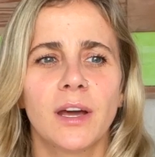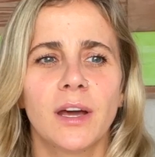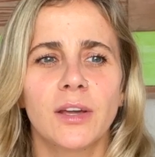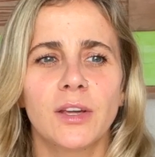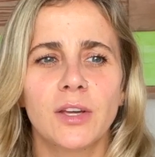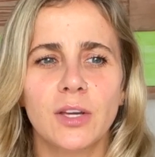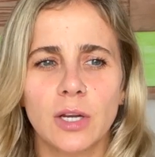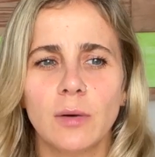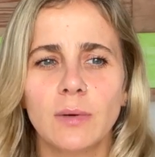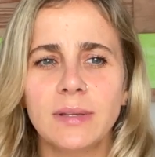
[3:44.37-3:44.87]

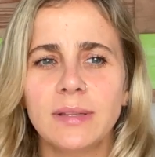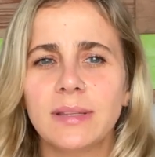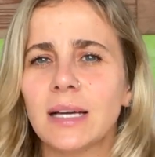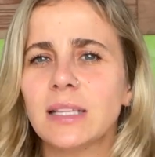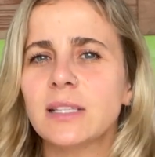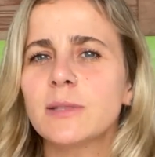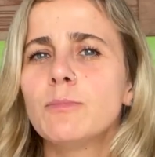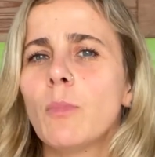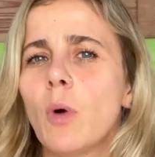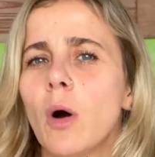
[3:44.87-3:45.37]
you know, in
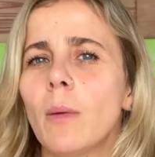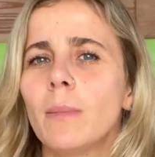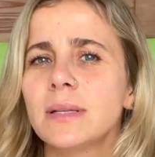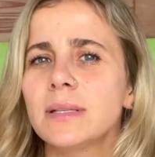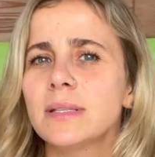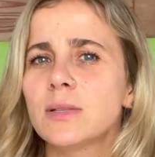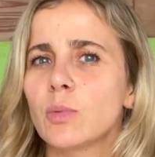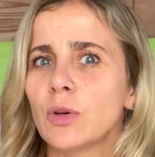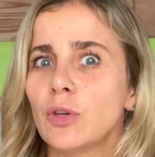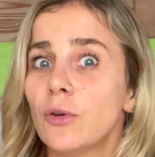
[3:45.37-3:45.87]
that
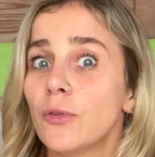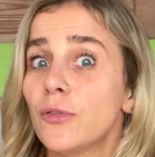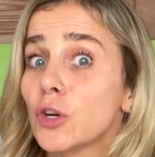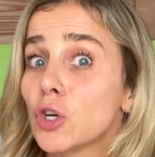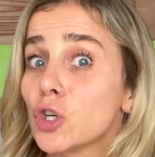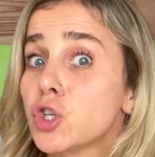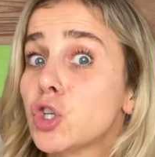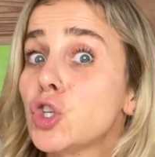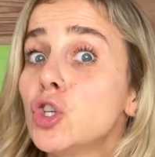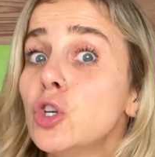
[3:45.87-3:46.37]
moment when you
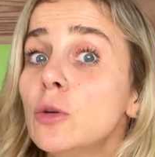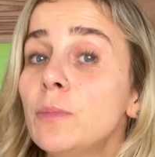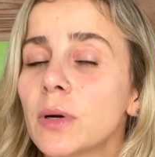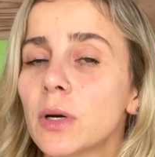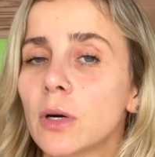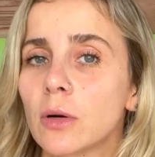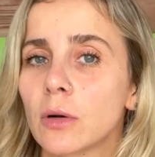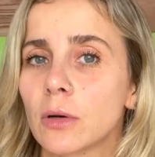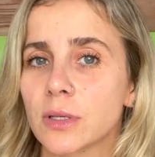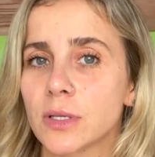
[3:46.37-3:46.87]
feel super
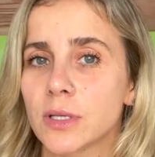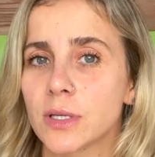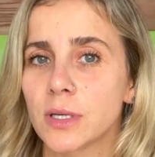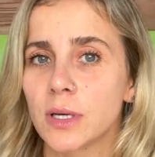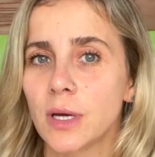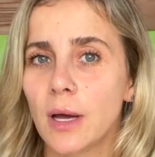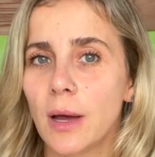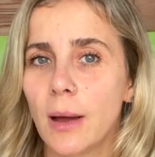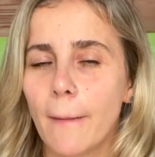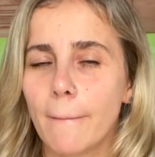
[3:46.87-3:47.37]
good,
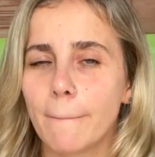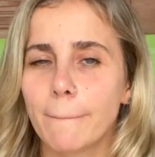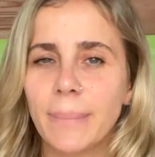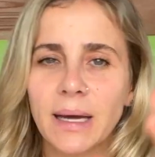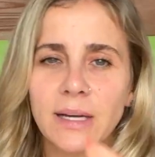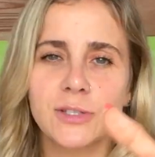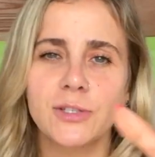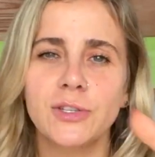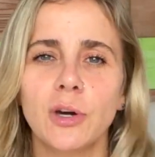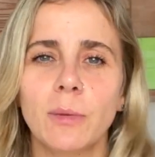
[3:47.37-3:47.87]

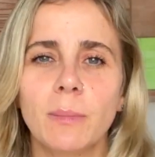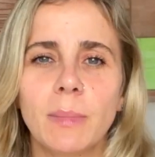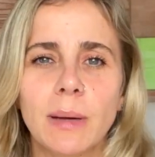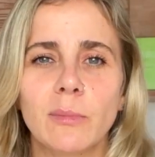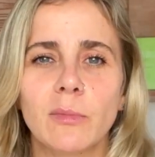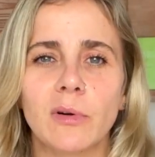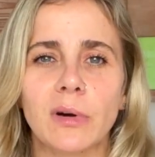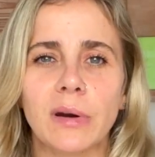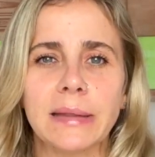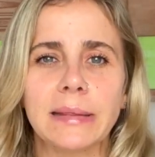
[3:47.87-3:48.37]
back to your
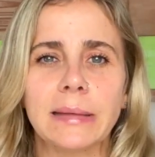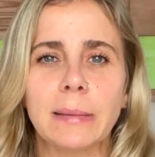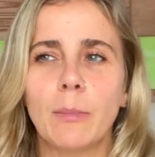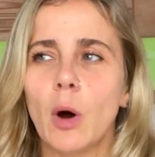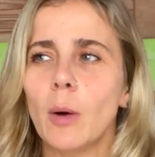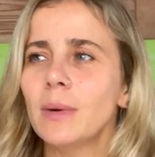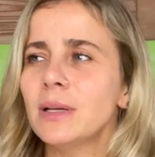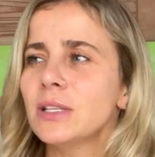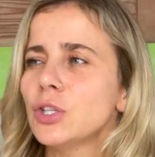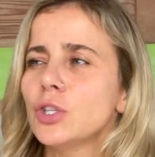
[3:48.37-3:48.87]
memory, the
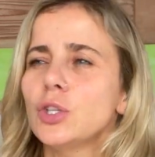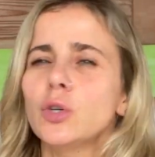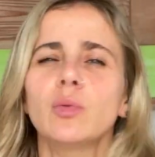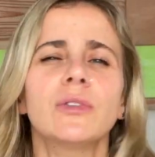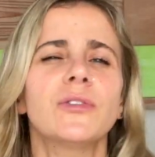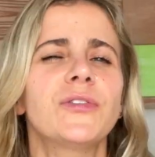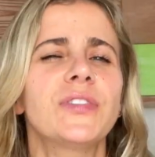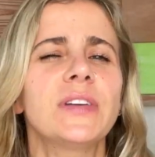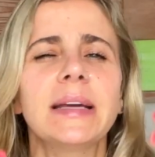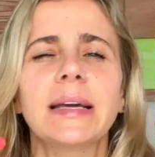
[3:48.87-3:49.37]
moment that you were
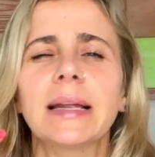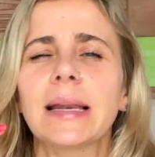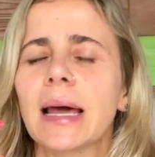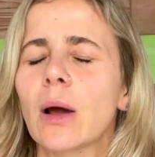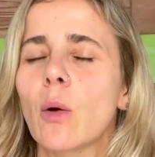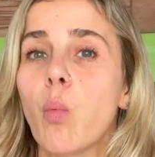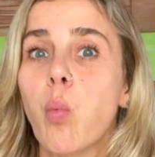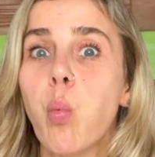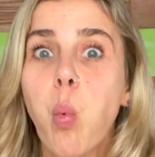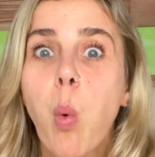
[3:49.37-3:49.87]
feeling
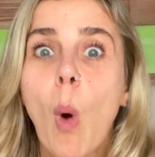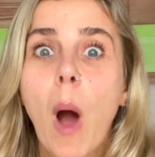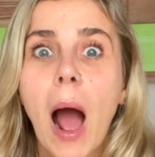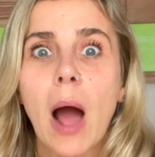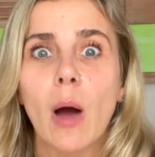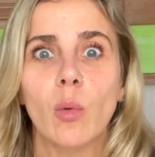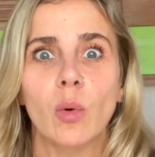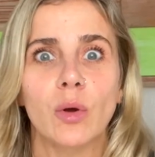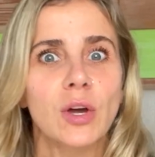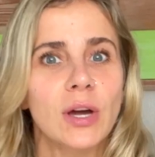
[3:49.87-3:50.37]
like,
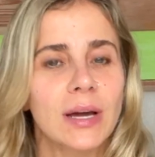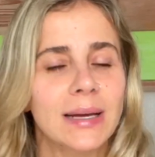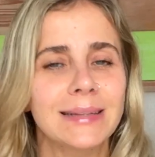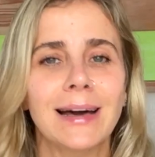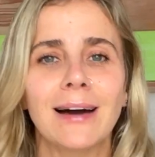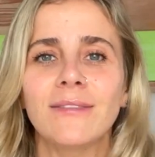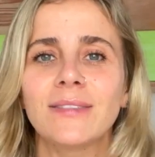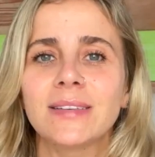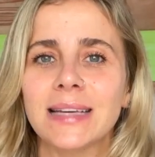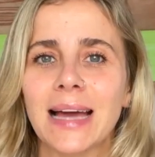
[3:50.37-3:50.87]
wow, you can
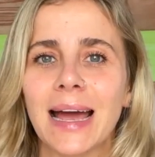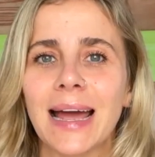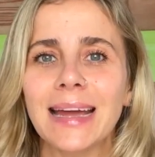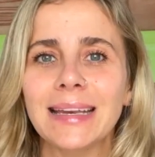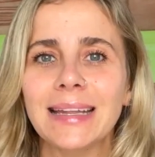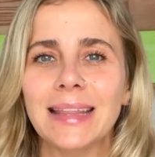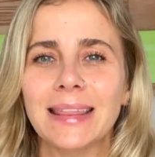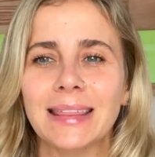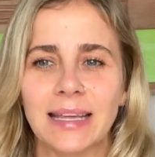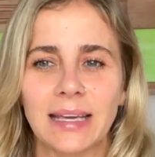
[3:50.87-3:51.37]
have it
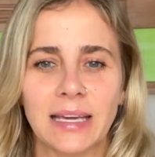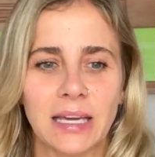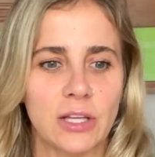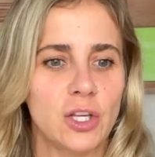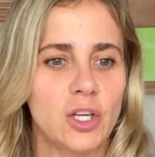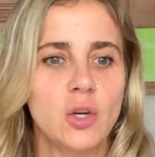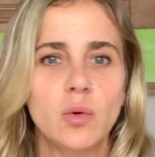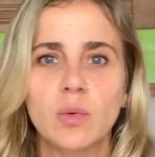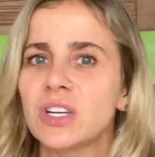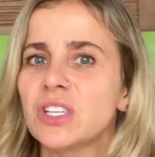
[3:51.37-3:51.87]
anything,
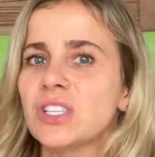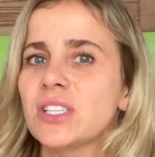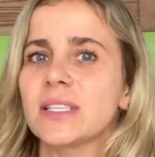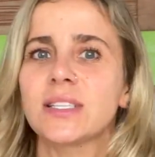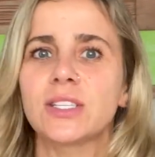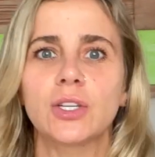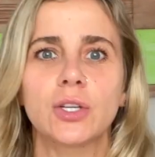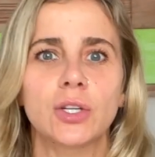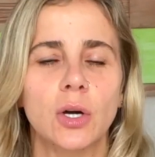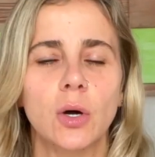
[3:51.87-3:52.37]
and you were
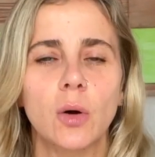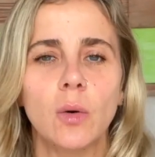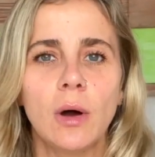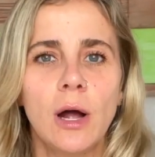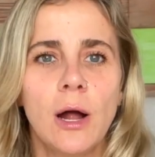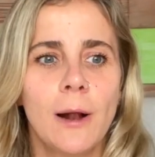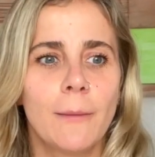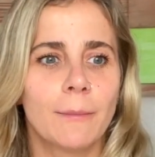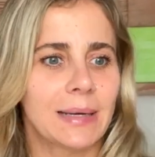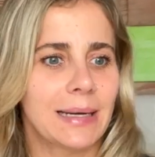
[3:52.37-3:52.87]
just, you know,
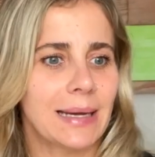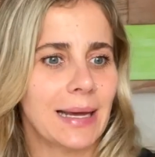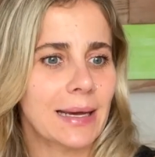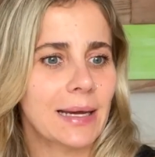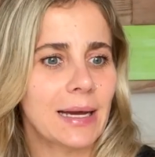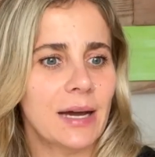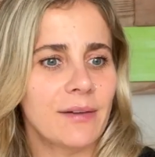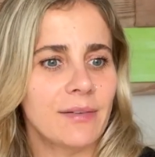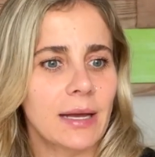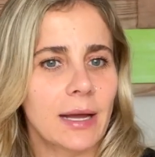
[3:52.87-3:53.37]
like
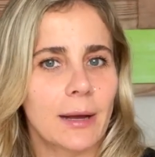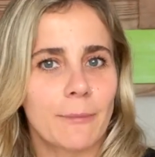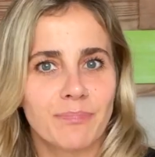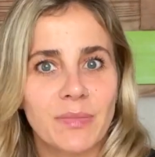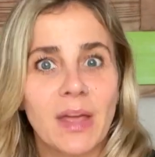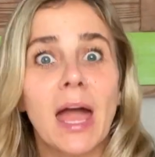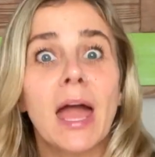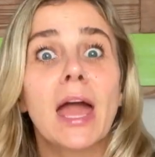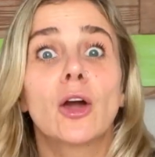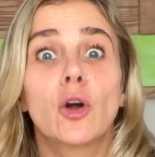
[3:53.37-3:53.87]
having
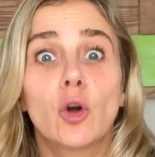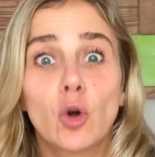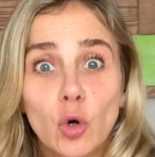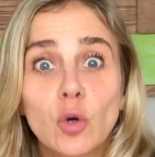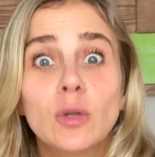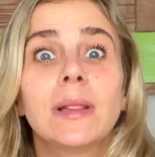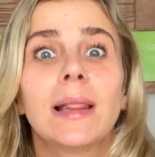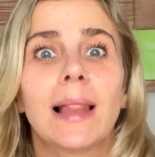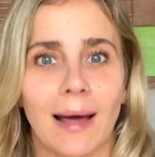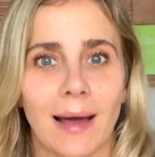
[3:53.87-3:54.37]
a
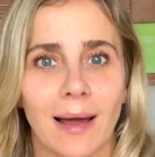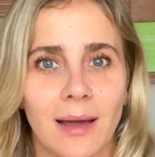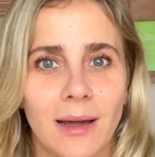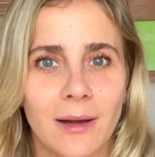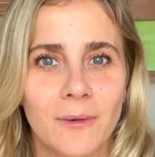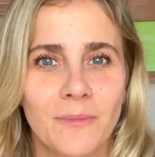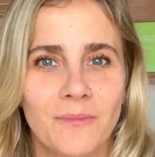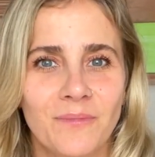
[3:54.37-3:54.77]
good luck.